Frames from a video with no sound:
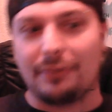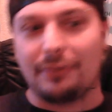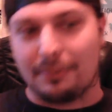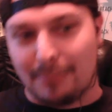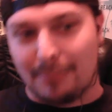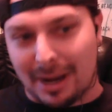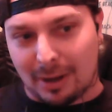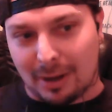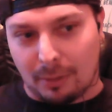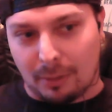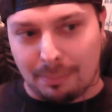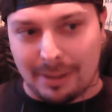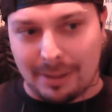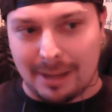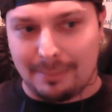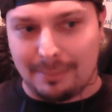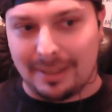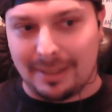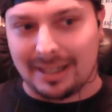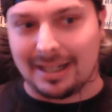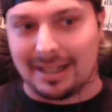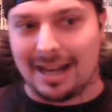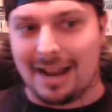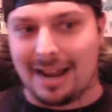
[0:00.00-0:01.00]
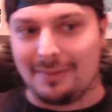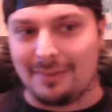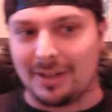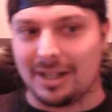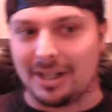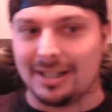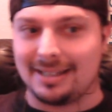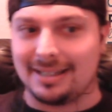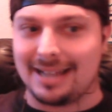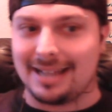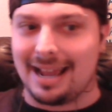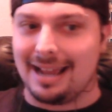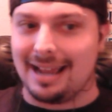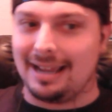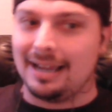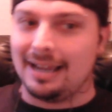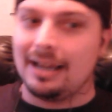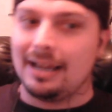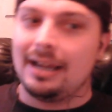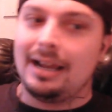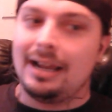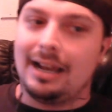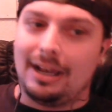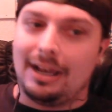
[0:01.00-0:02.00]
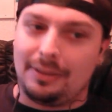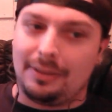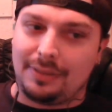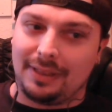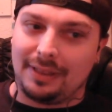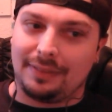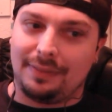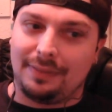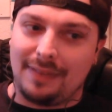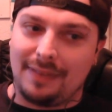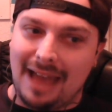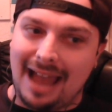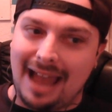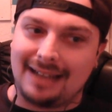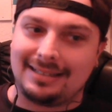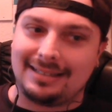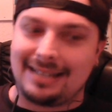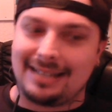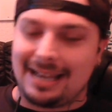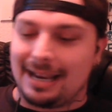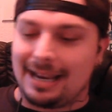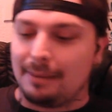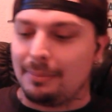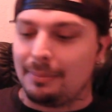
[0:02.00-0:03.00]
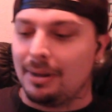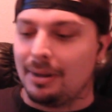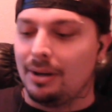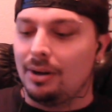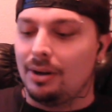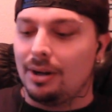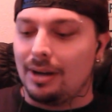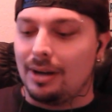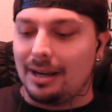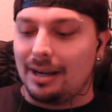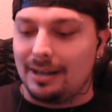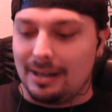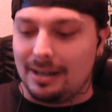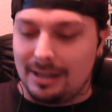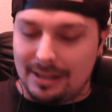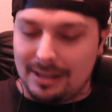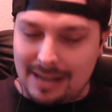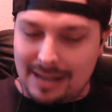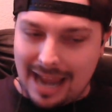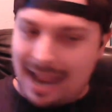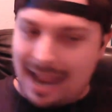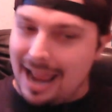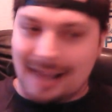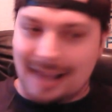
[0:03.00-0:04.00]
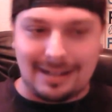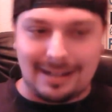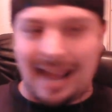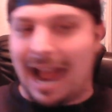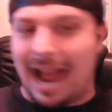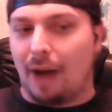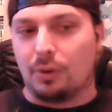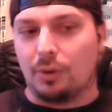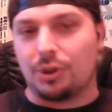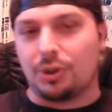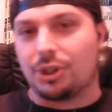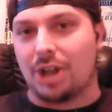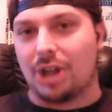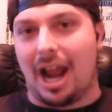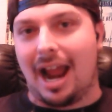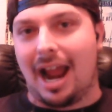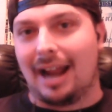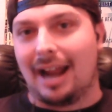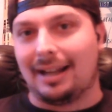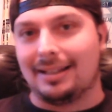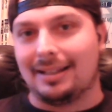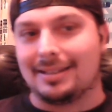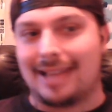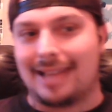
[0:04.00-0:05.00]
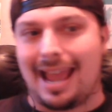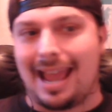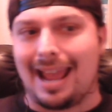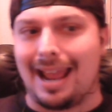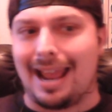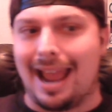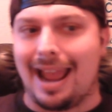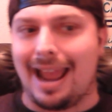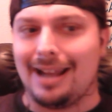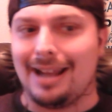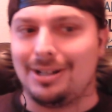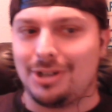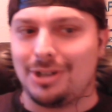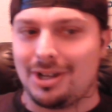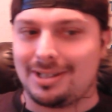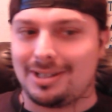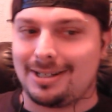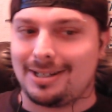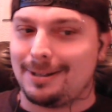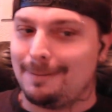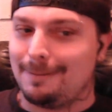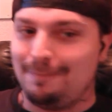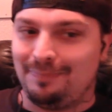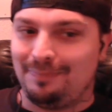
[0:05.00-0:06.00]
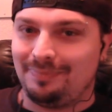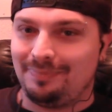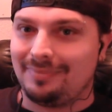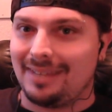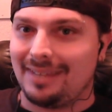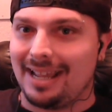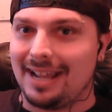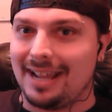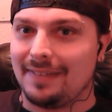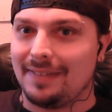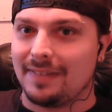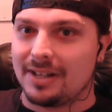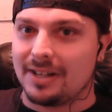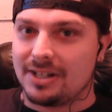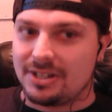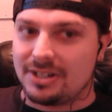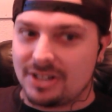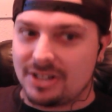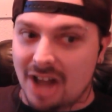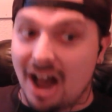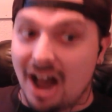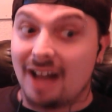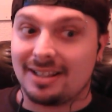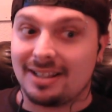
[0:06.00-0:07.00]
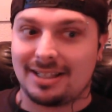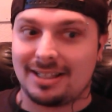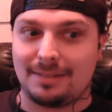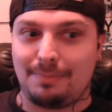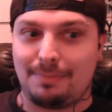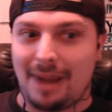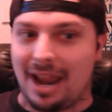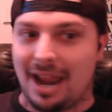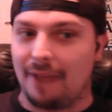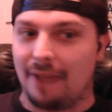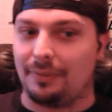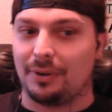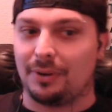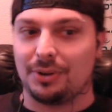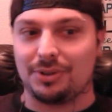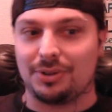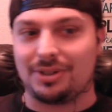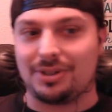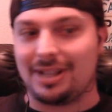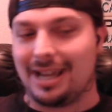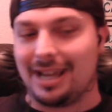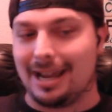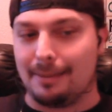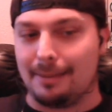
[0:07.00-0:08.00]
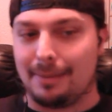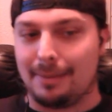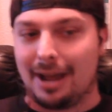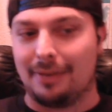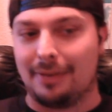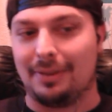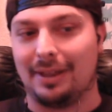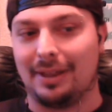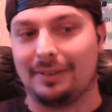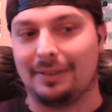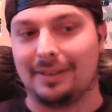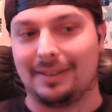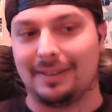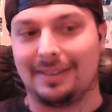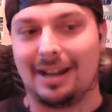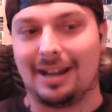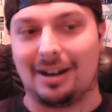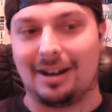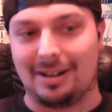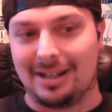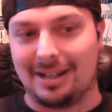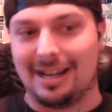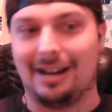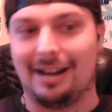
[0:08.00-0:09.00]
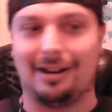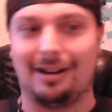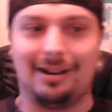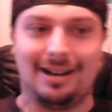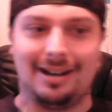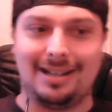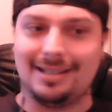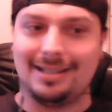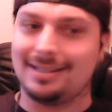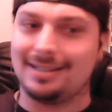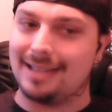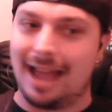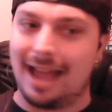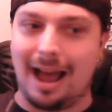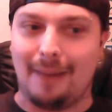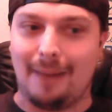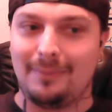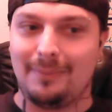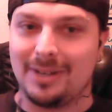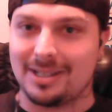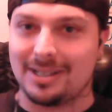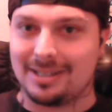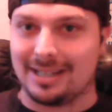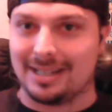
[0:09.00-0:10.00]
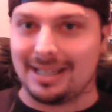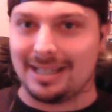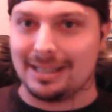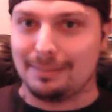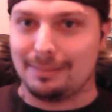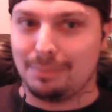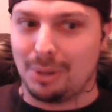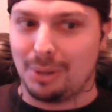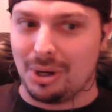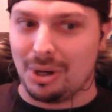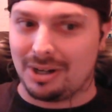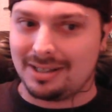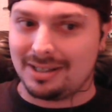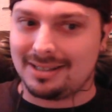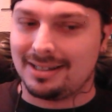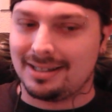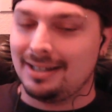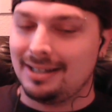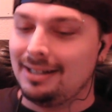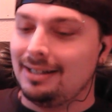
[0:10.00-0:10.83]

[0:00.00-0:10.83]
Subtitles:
if Michael Pittman can have a good day, I think that team outshines a just in the dust Panthers team. I think that their year is obviously in the books.